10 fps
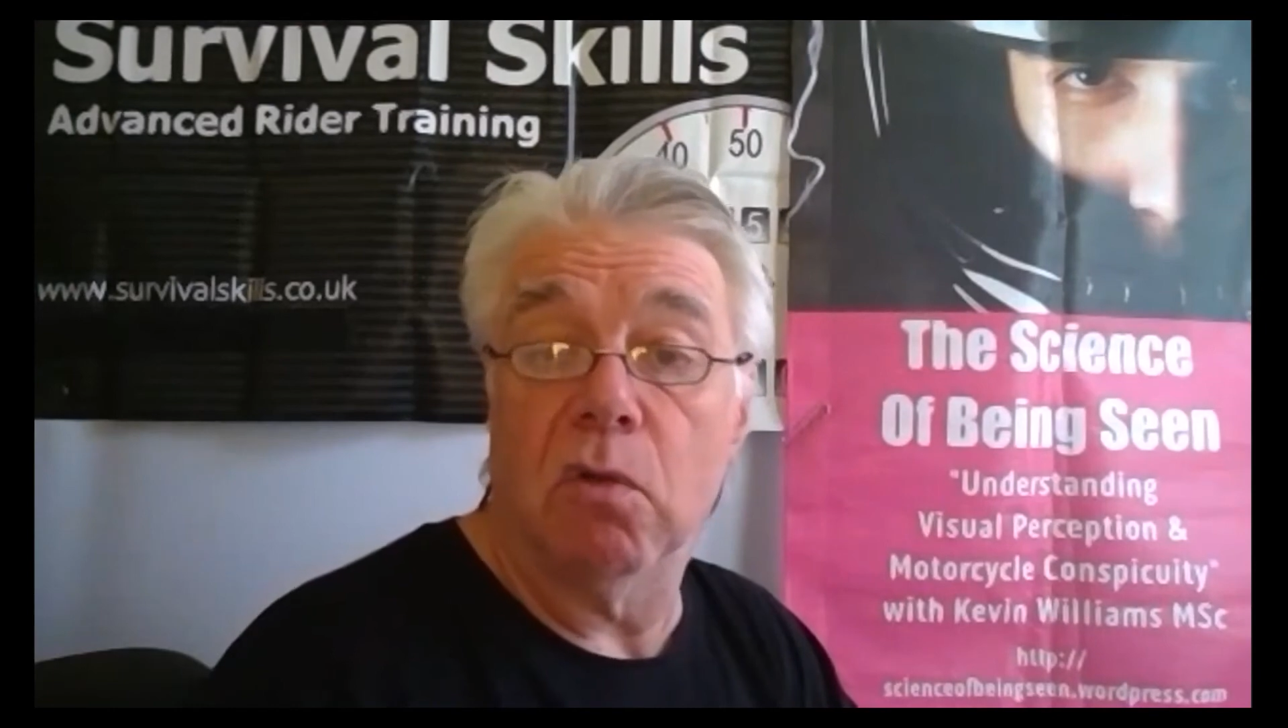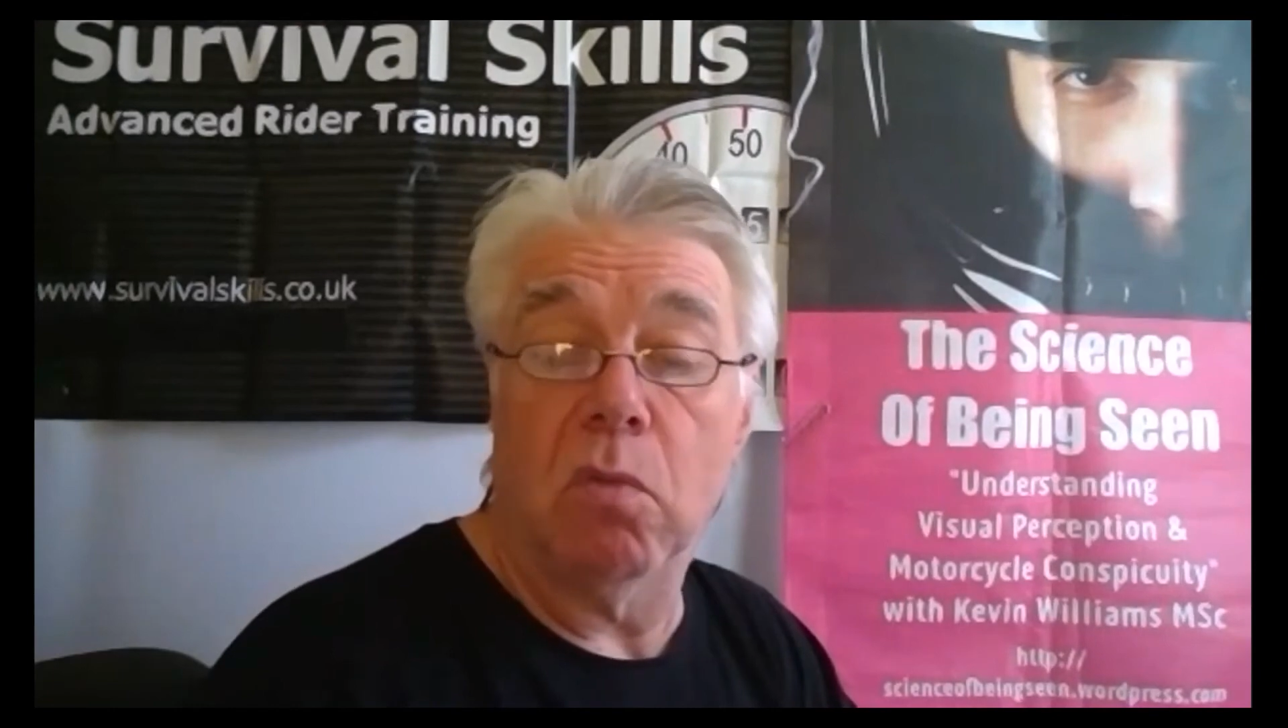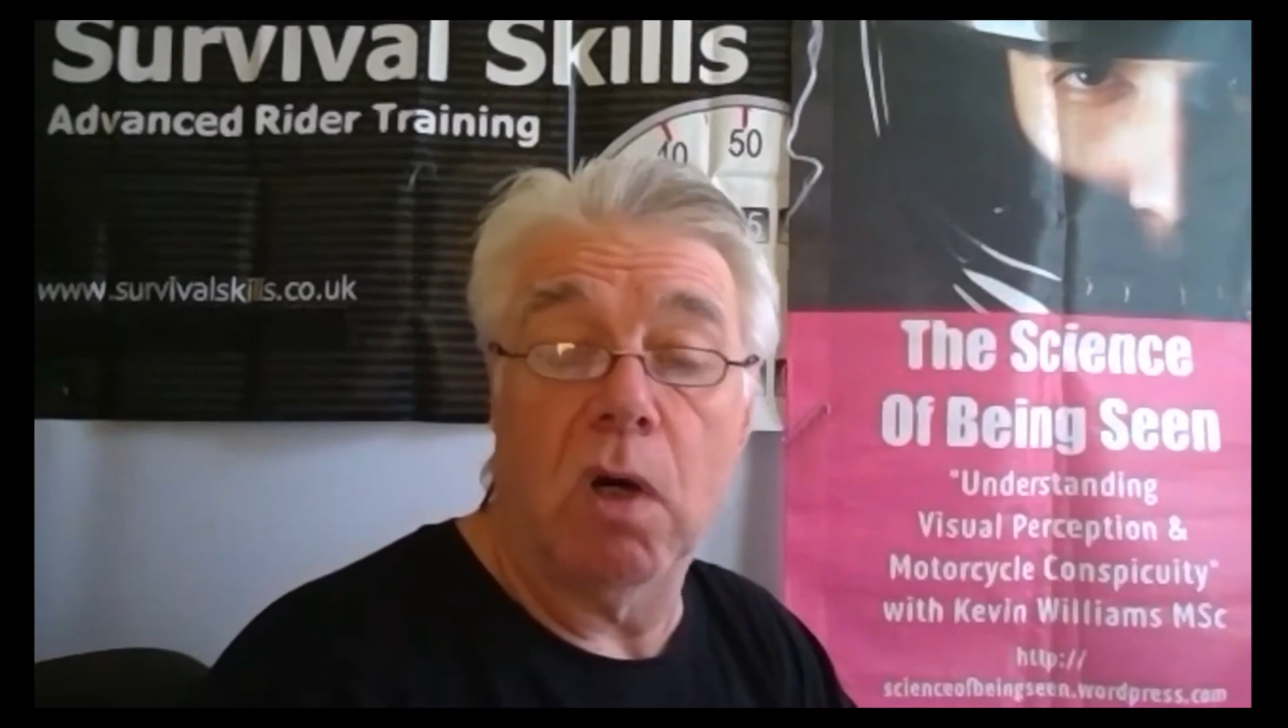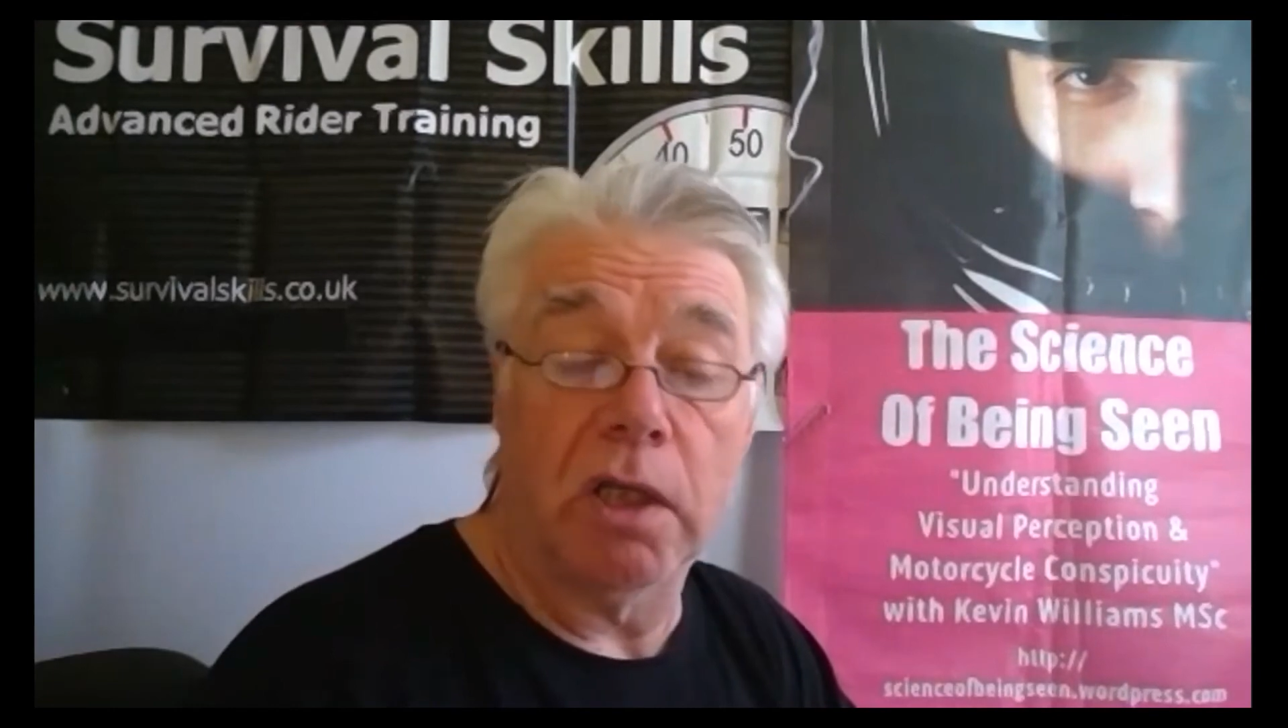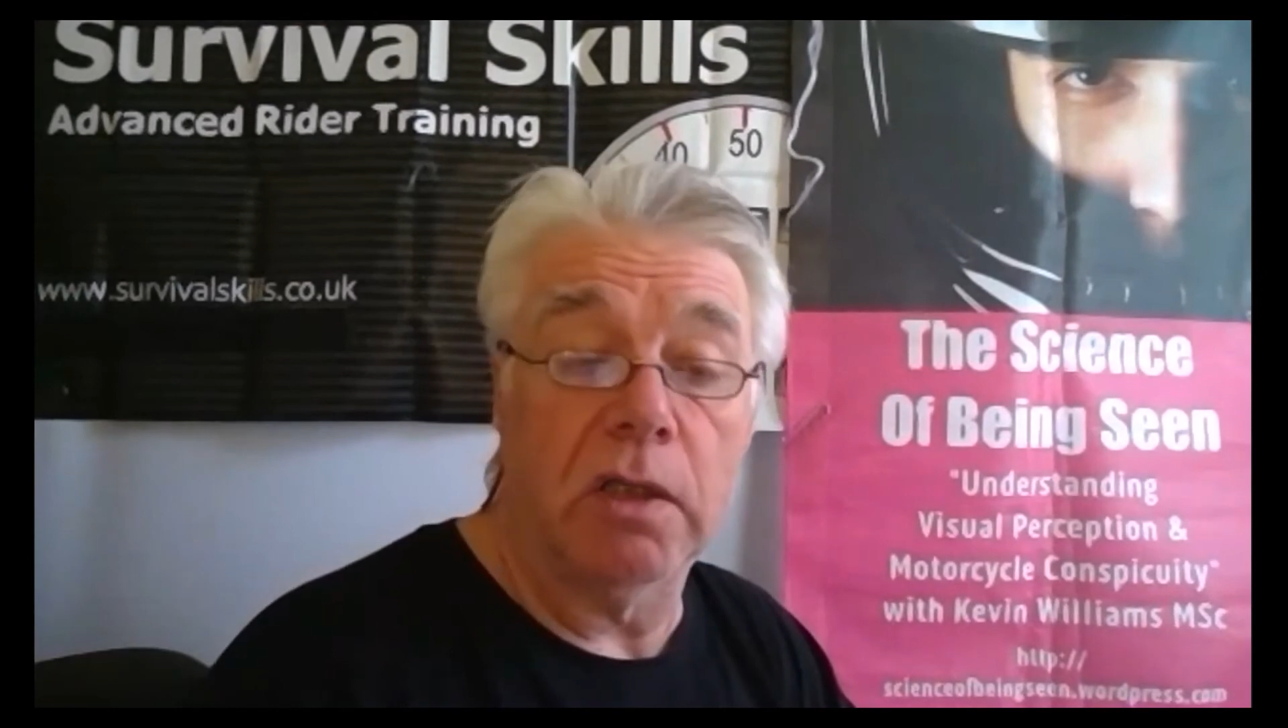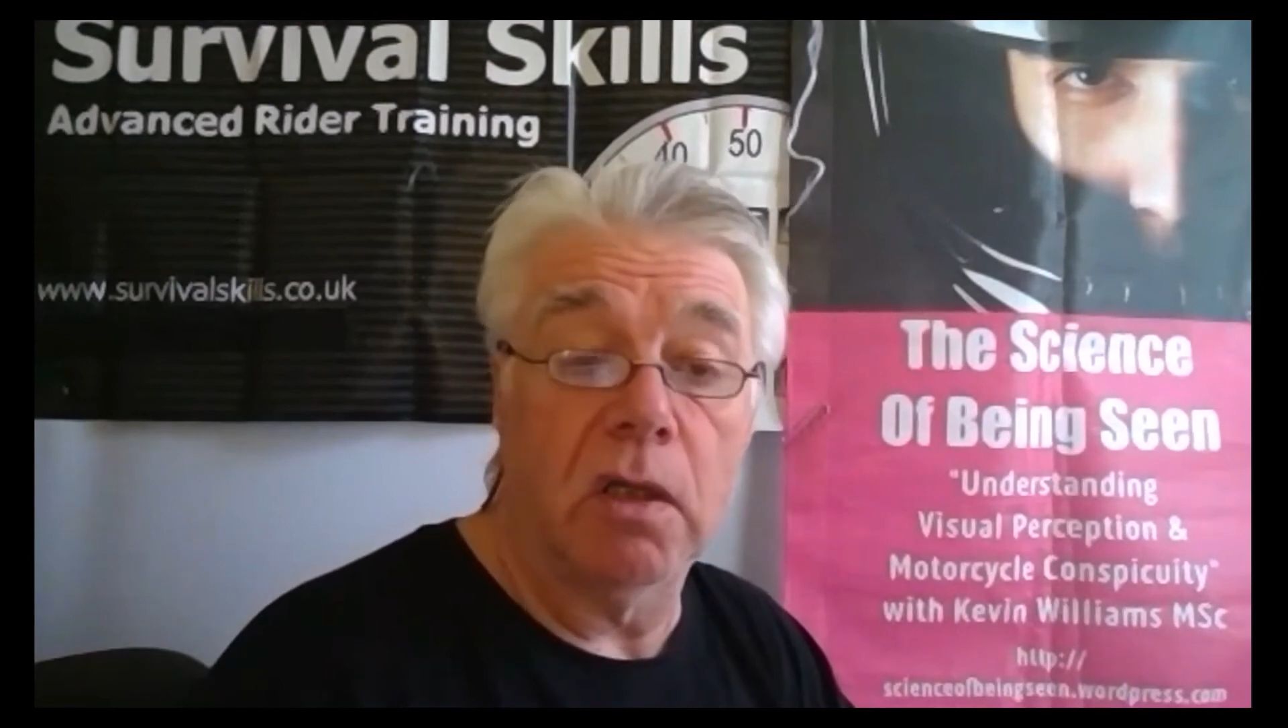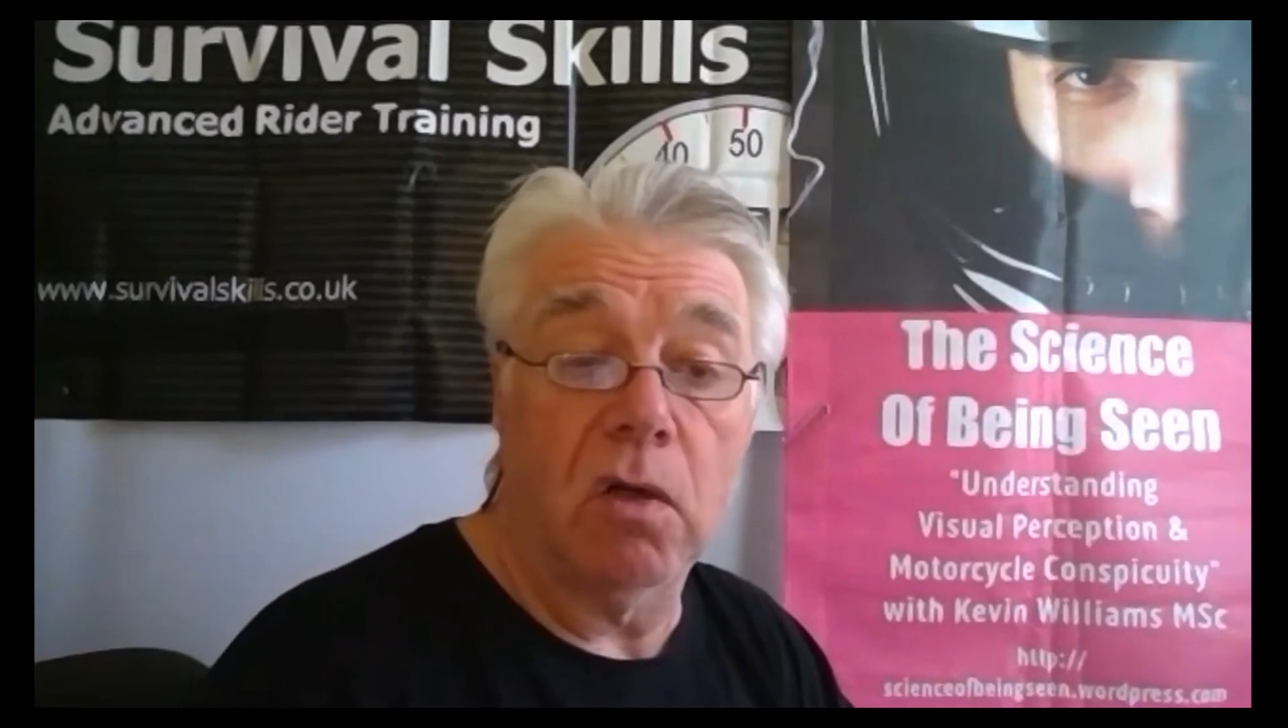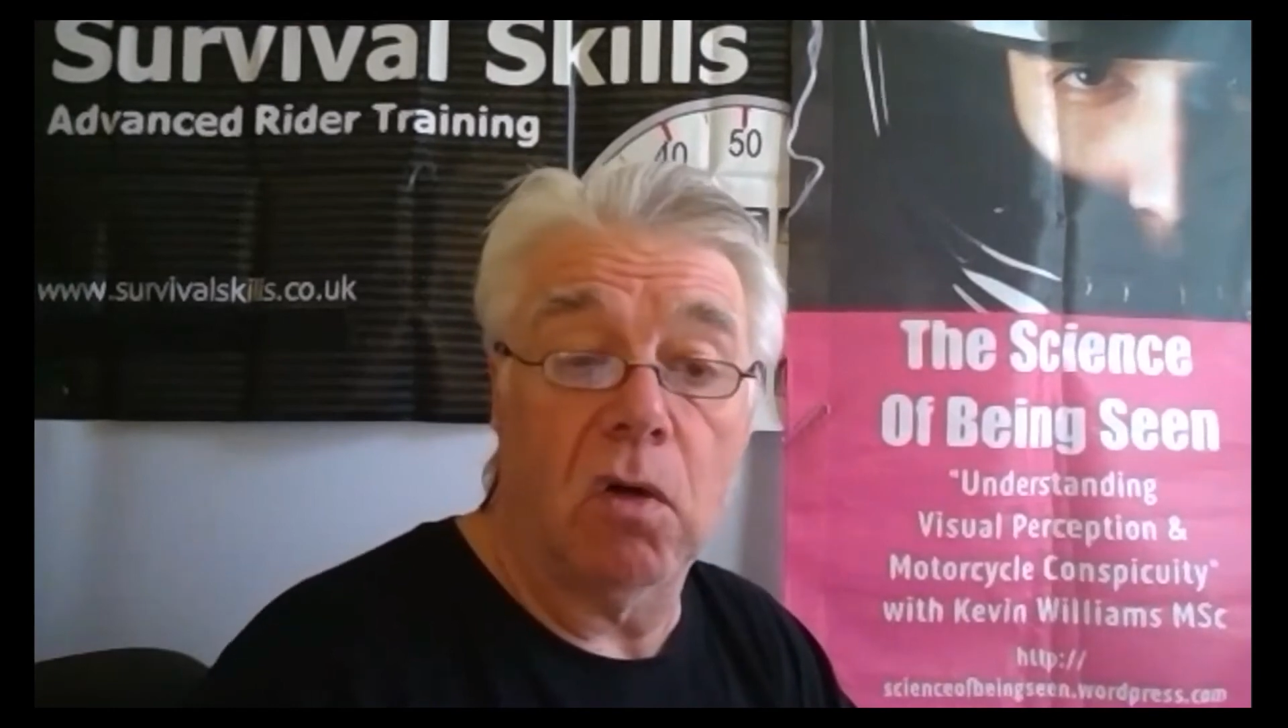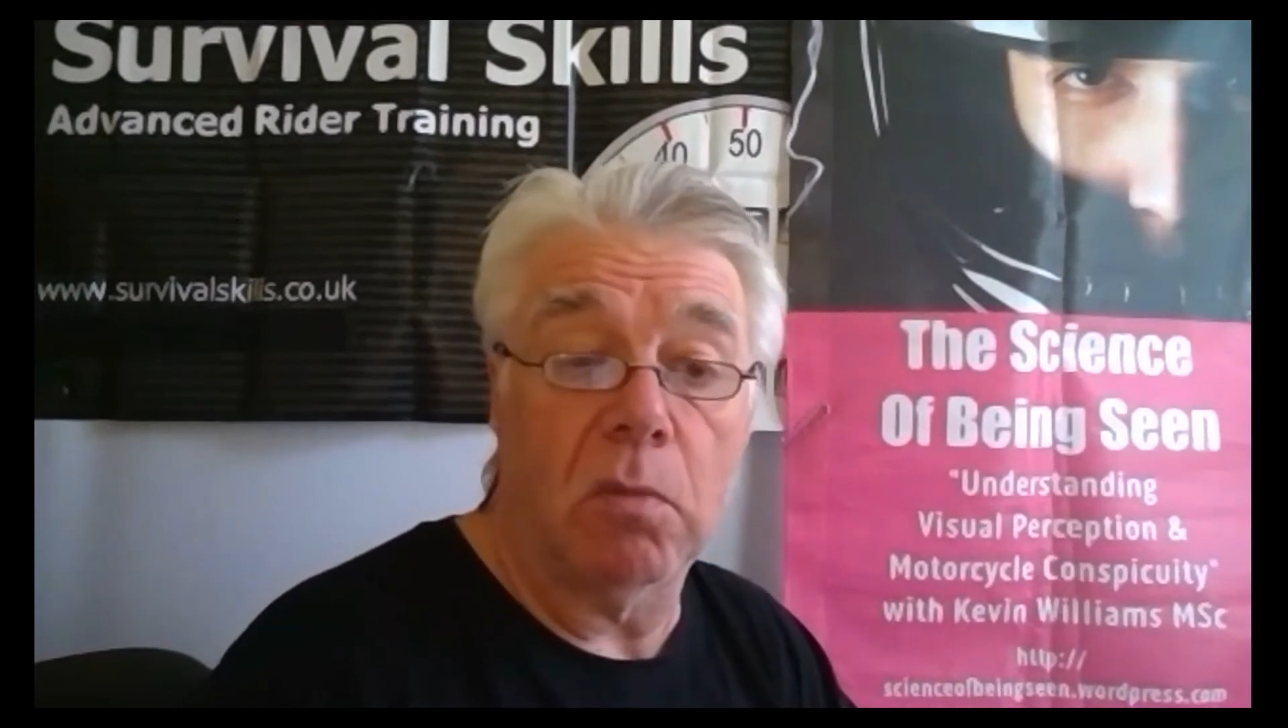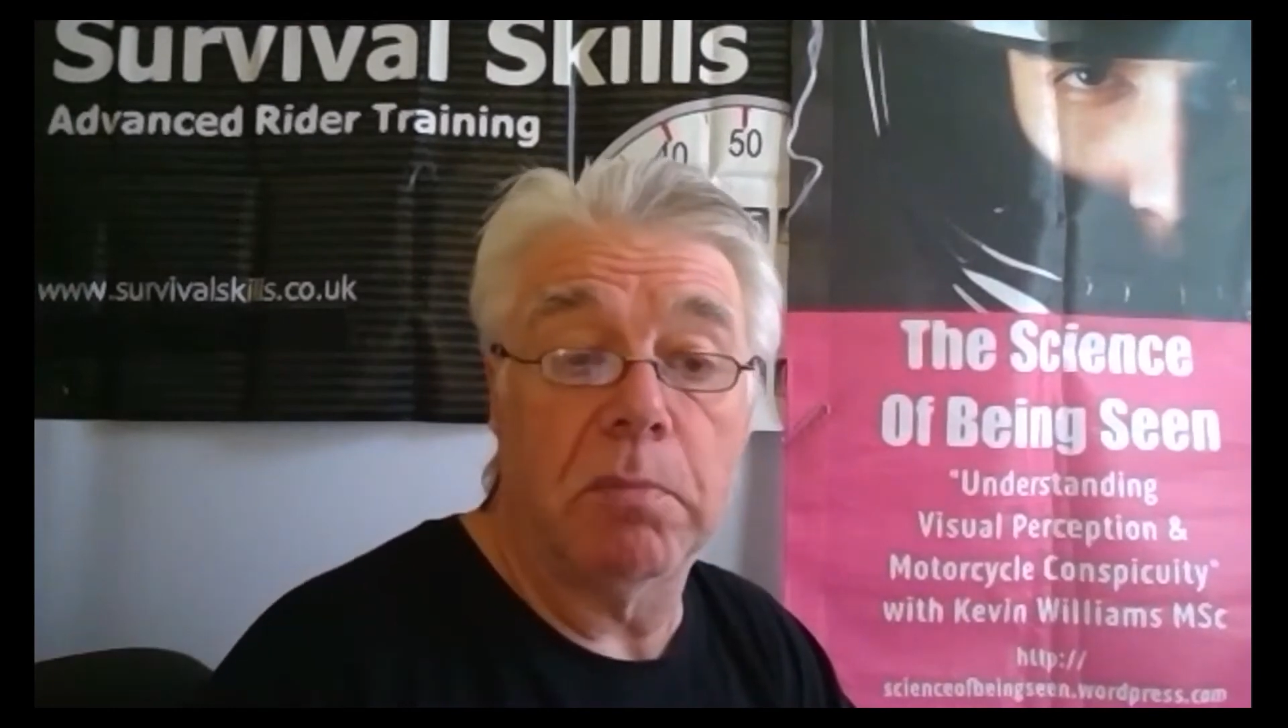one
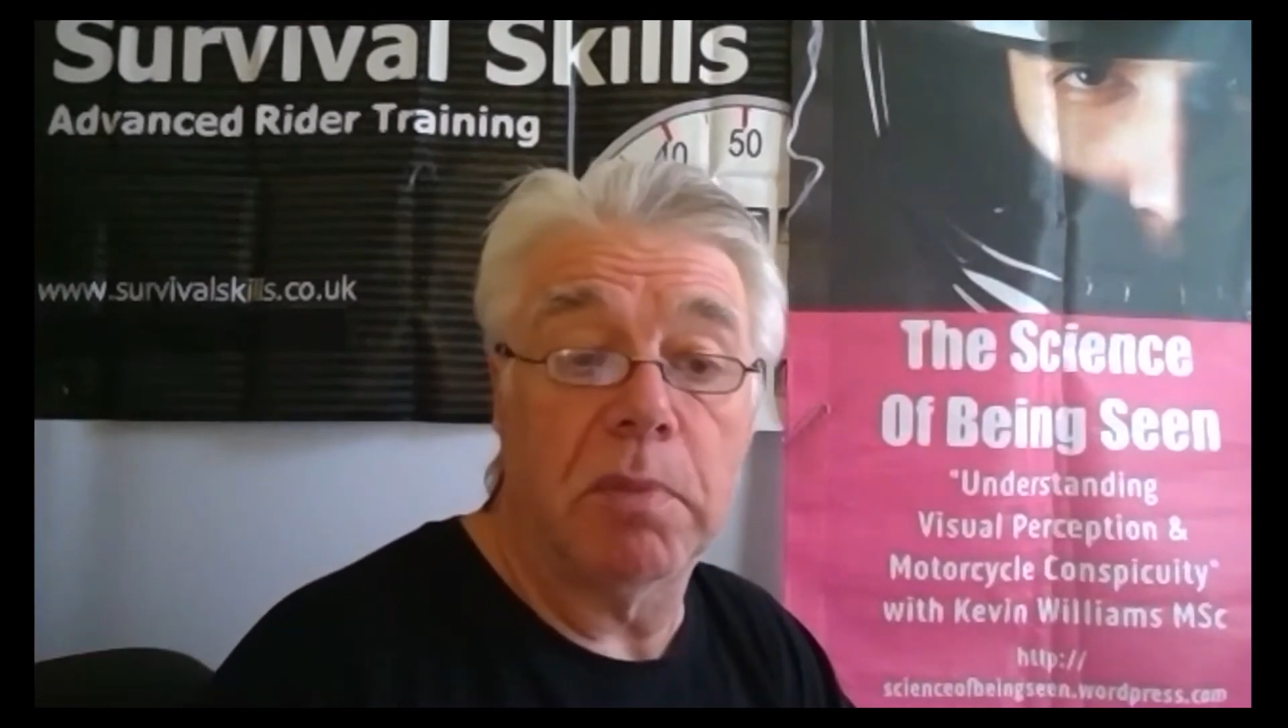hot